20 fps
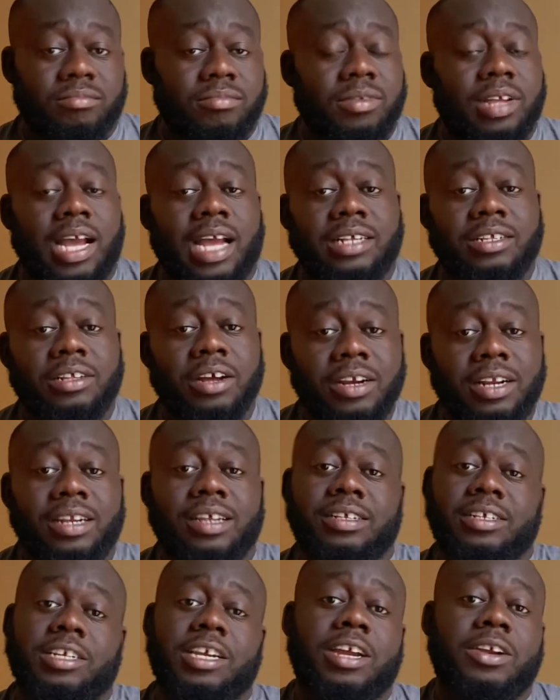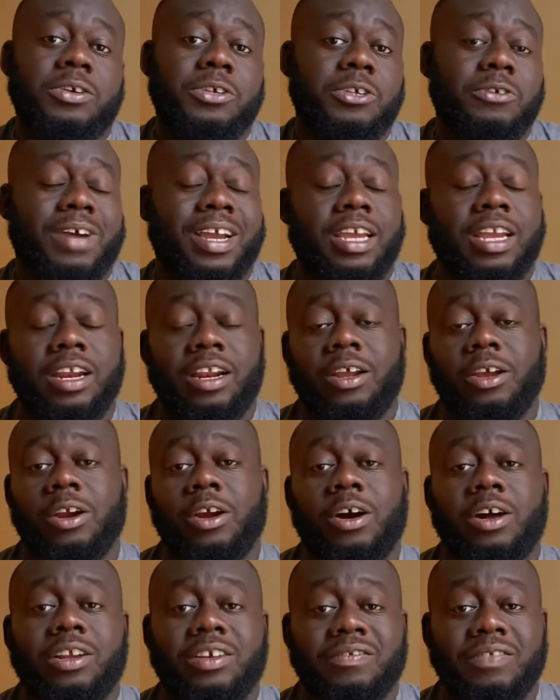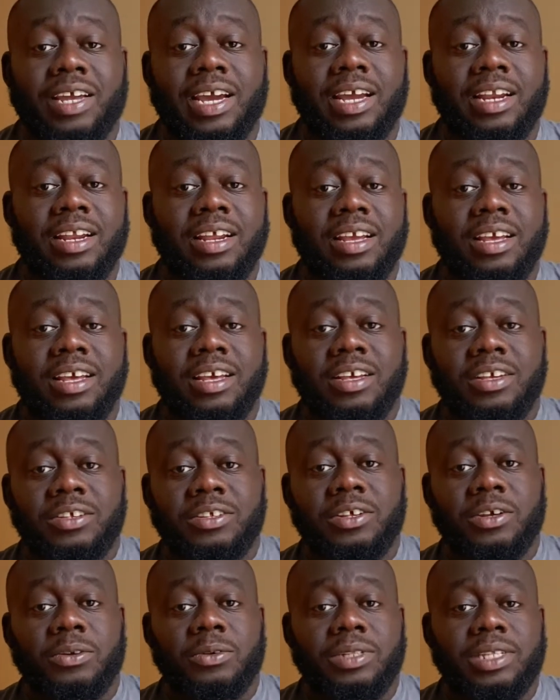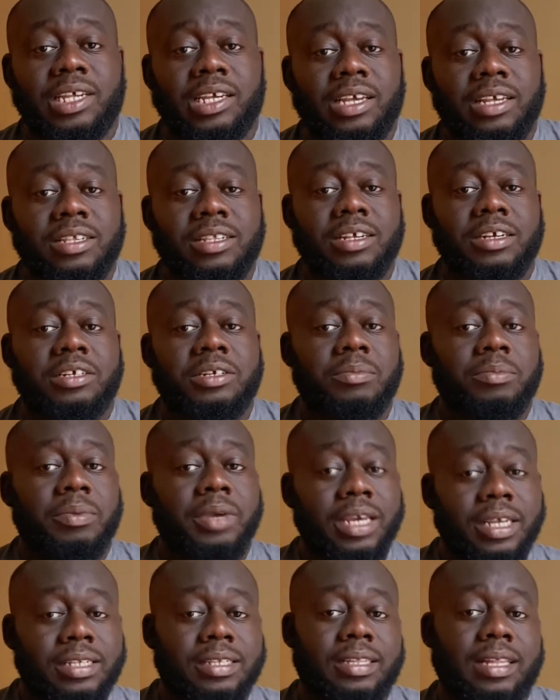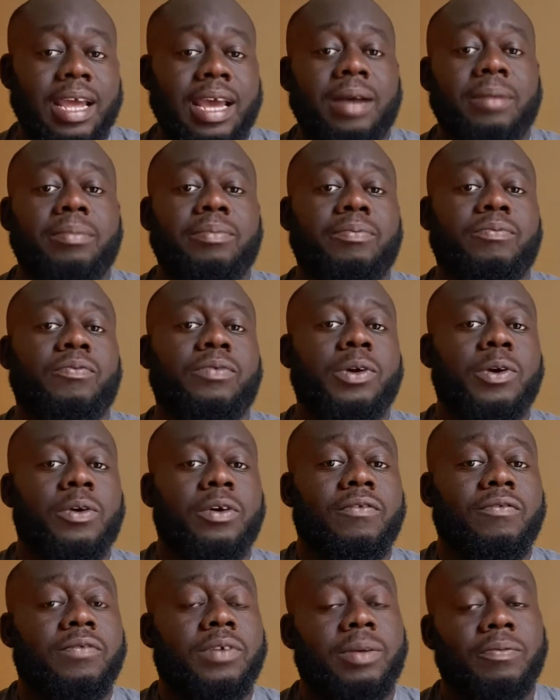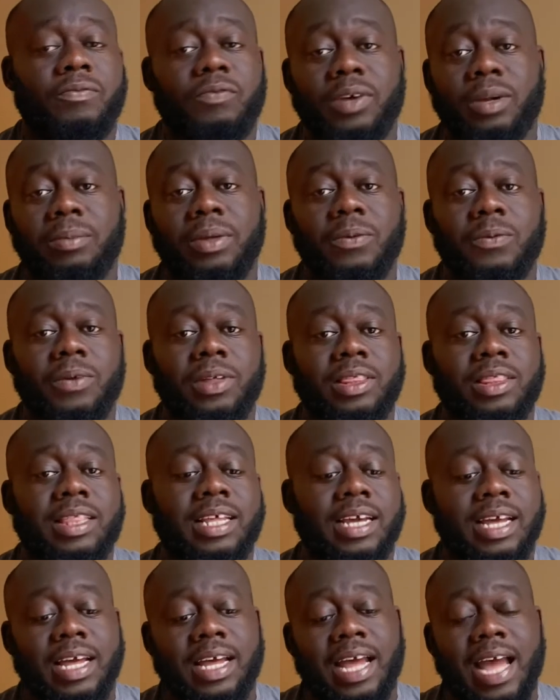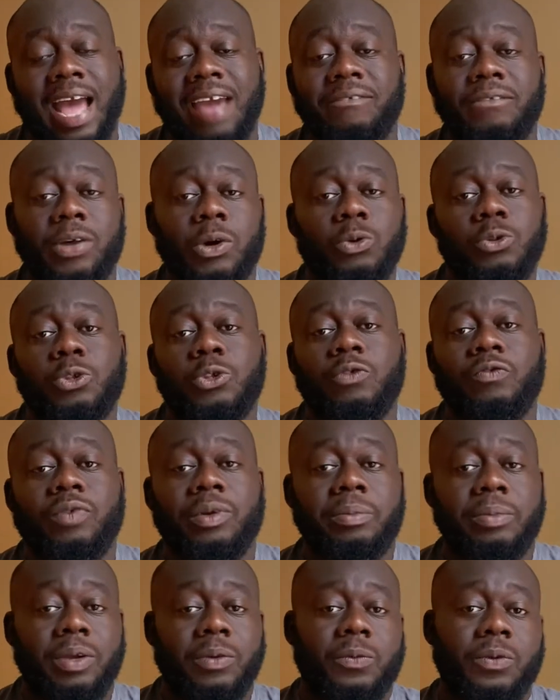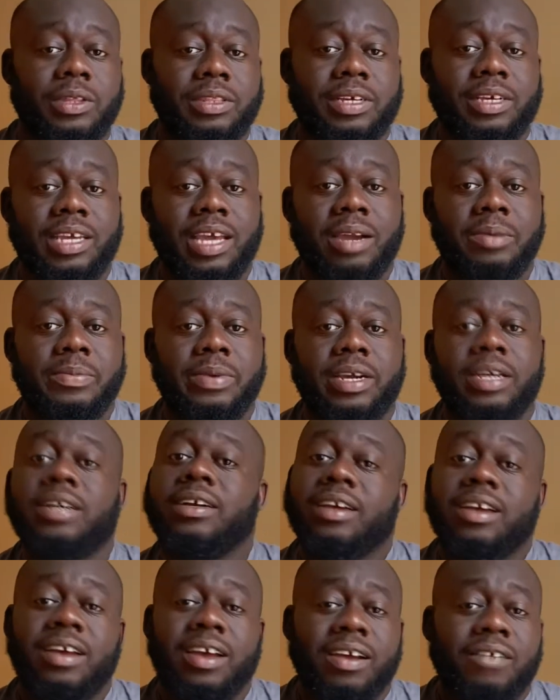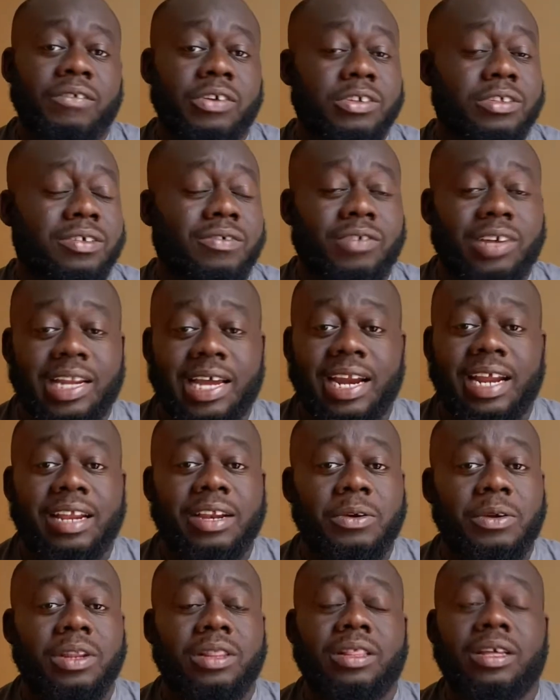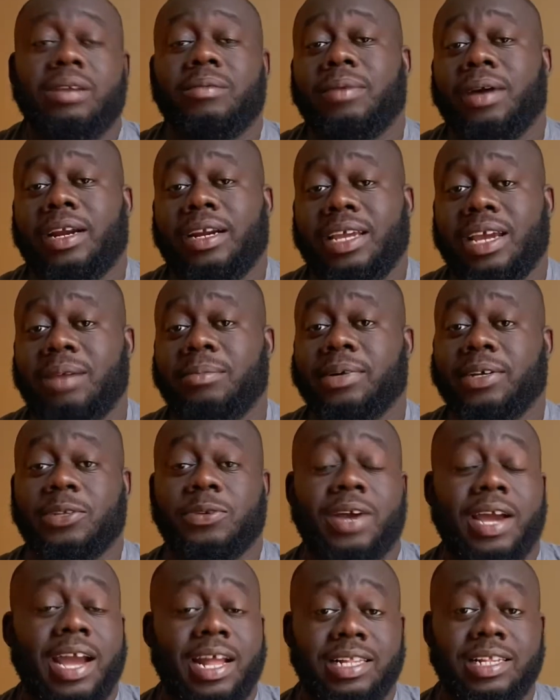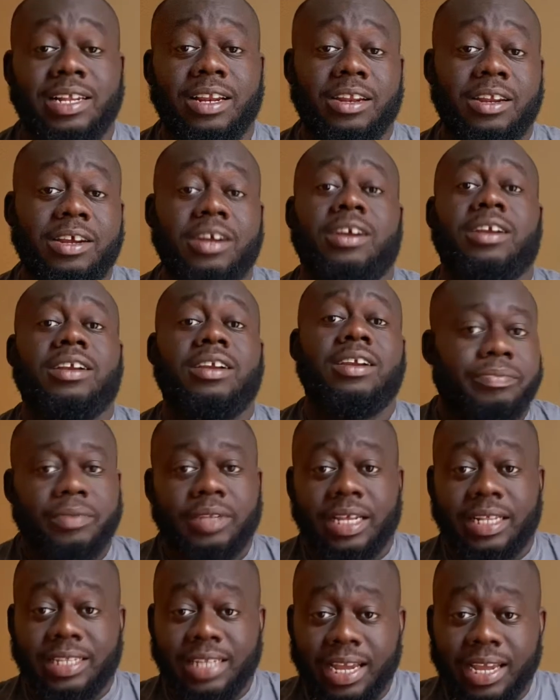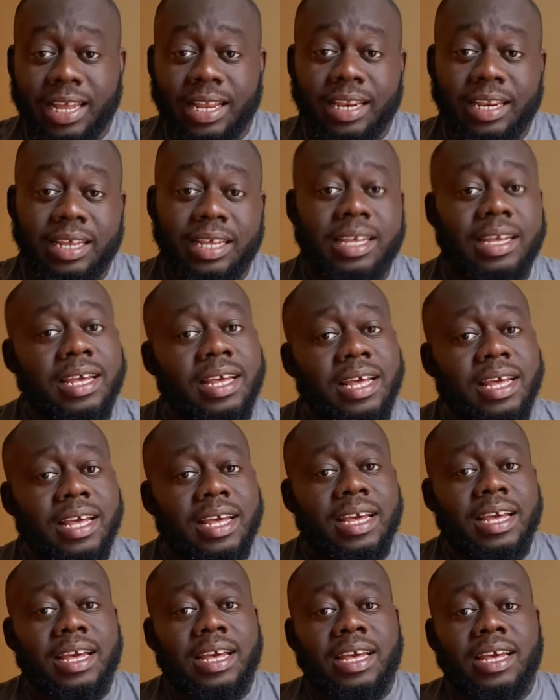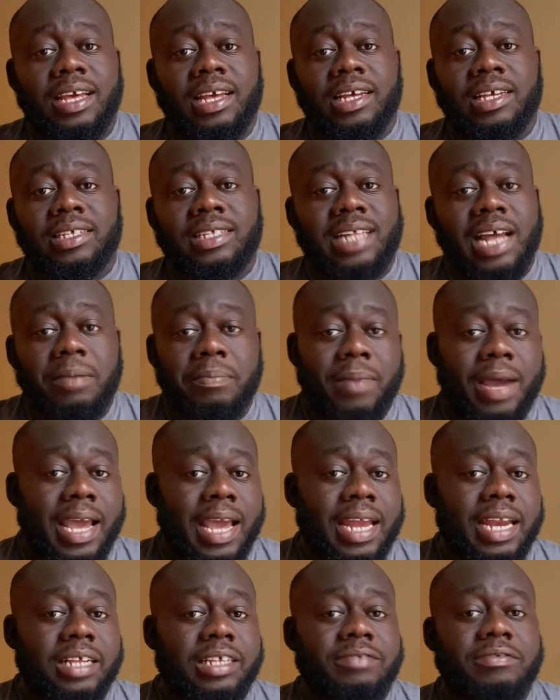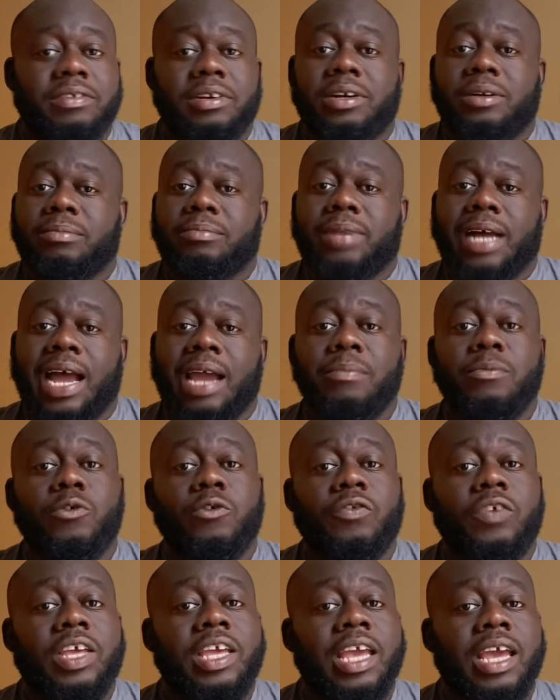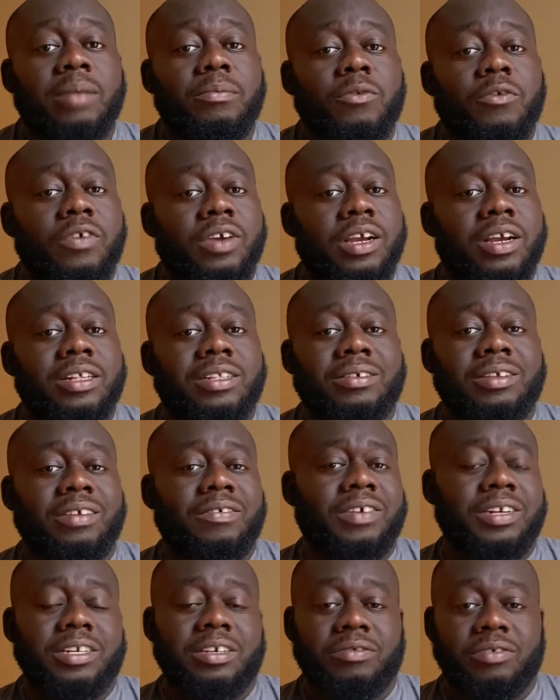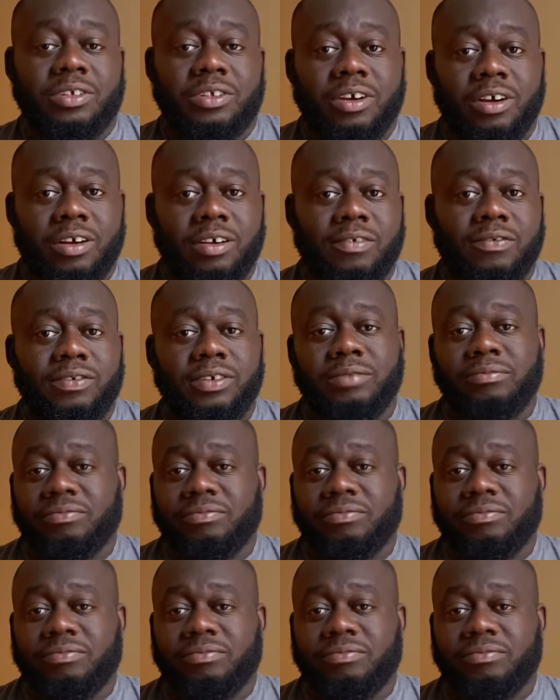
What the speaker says: I started this channel so I can learn all of that. So taking such a big step, going from filming with the iPhone to filming with a camera, first of all, I didn't know anything about a camera, so I had to learn. And secondly, stop my edits from iMovie and moving on to DaVinci Resolve.